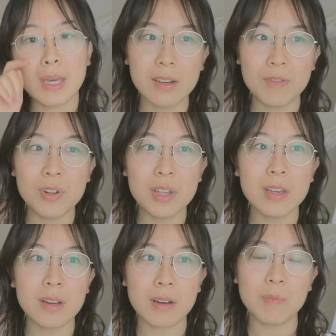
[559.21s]
it really
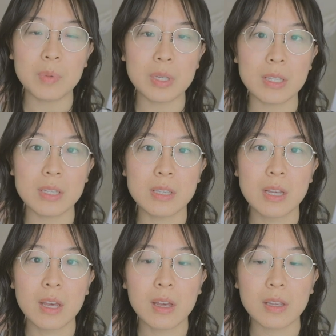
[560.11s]

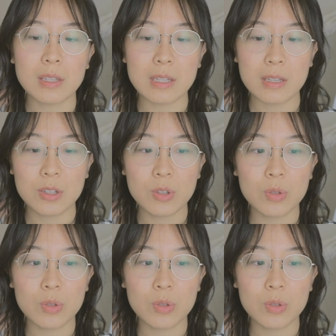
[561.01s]
encompasses